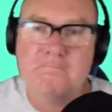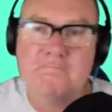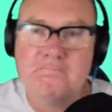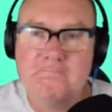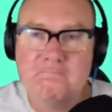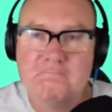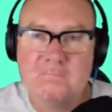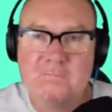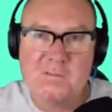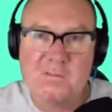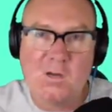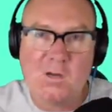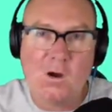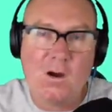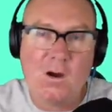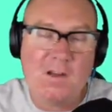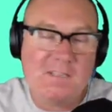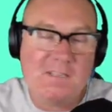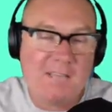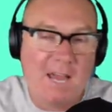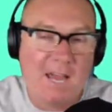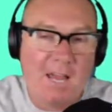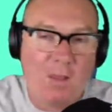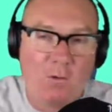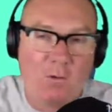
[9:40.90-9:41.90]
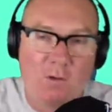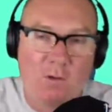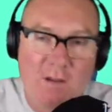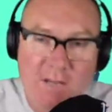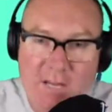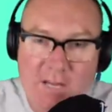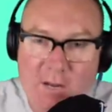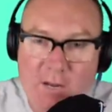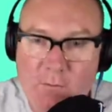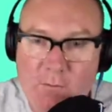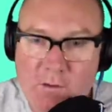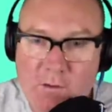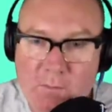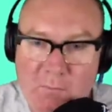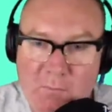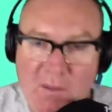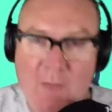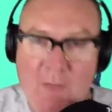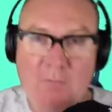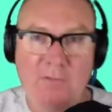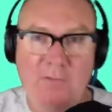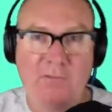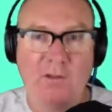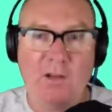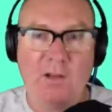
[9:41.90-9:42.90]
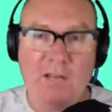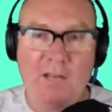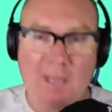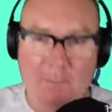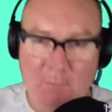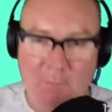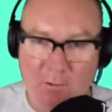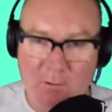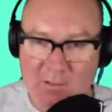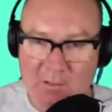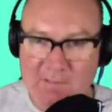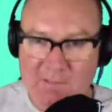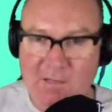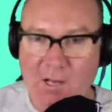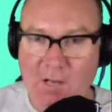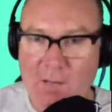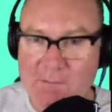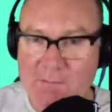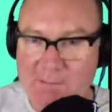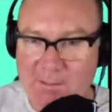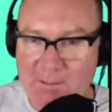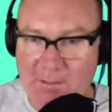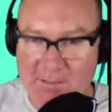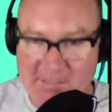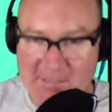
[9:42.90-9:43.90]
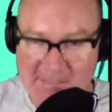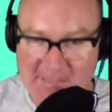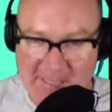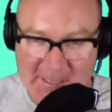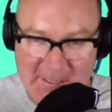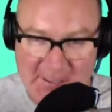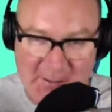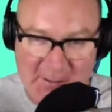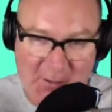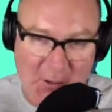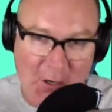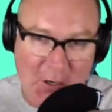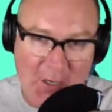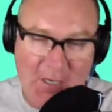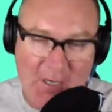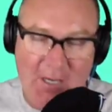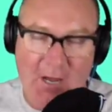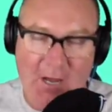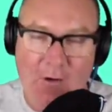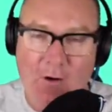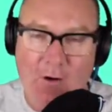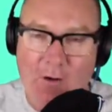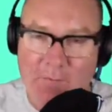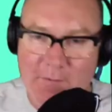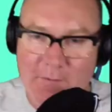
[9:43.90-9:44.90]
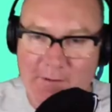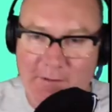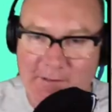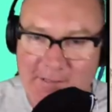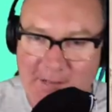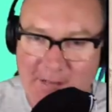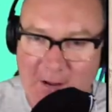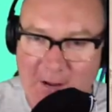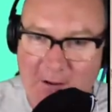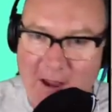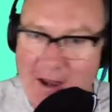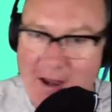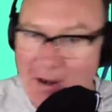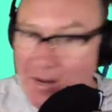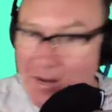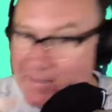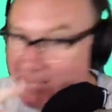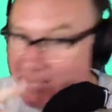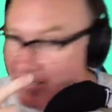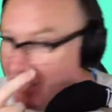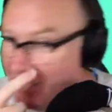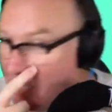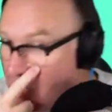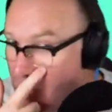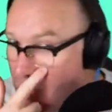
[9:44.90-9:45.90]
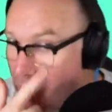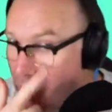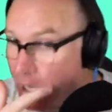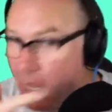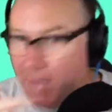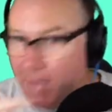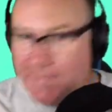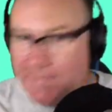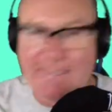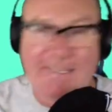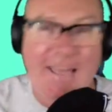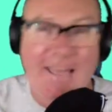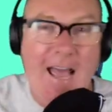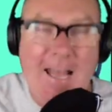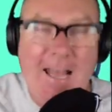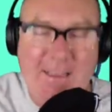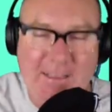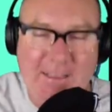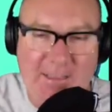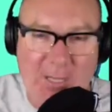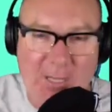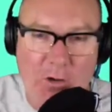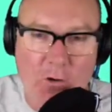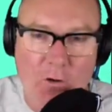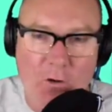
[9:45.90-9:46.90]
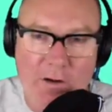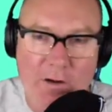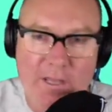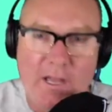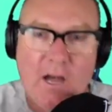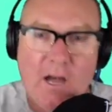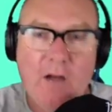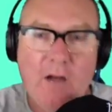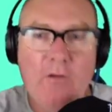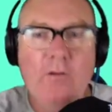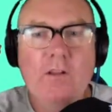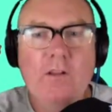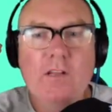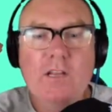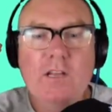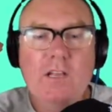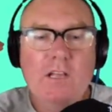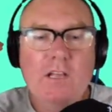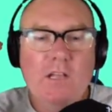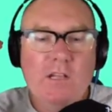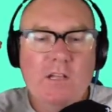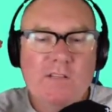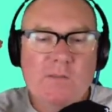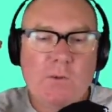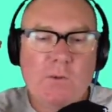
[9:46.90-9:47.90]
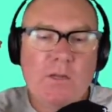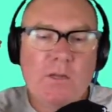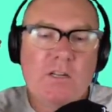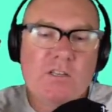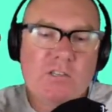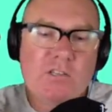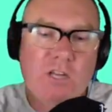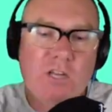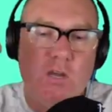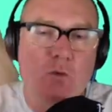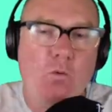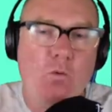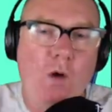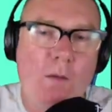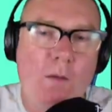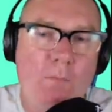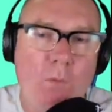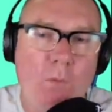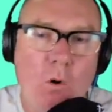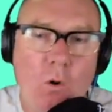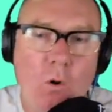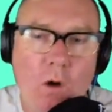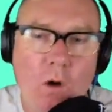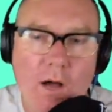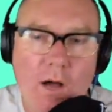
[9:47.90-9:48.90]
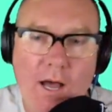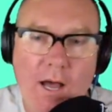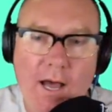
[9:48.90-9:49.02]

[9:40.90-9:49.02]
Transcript: sorry, it's Halloween here. We've got people turning up all the time, so I just had the dog go off and go out. I had to cut the audio. So we're going to show you one more.